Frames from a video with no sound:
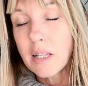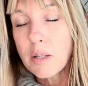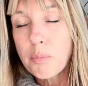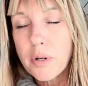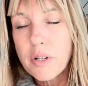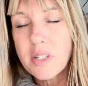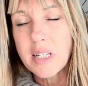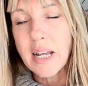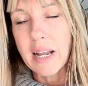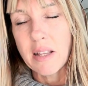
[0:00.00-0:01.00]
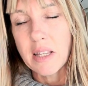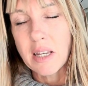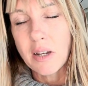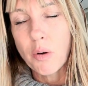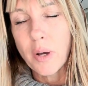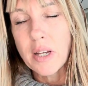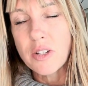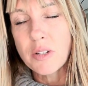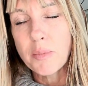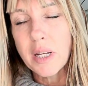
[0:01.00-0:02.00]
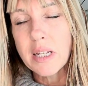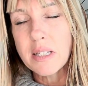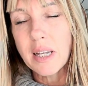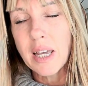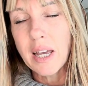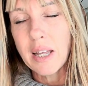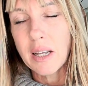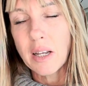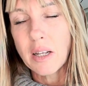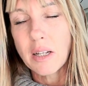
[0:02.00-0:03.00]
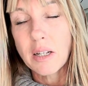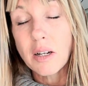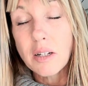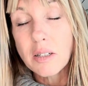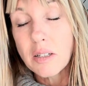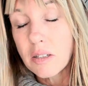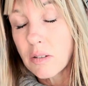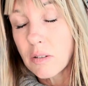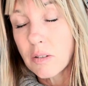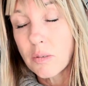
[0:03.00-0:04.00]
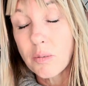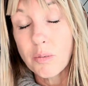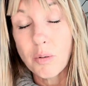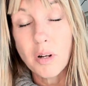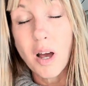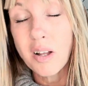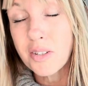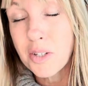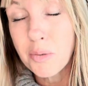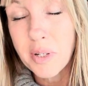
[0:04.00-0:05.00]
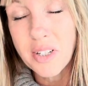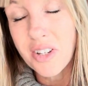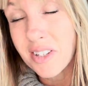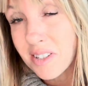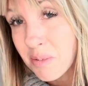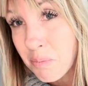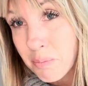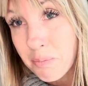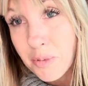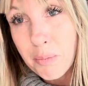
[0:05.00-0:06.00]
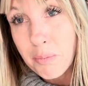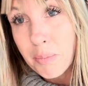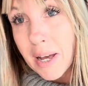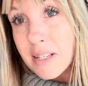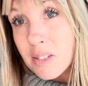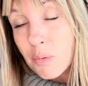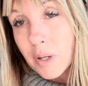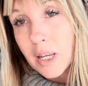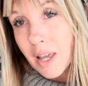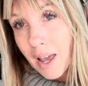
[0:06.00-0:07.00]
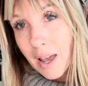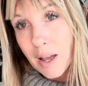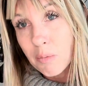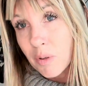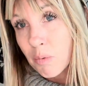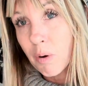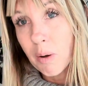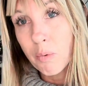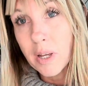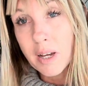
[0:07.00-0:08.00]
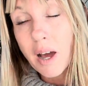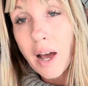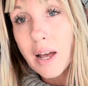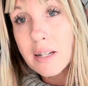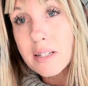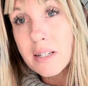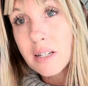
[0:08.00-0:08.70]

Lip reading: the person out of the equation, because again, we're all doing just the best we can with what we got.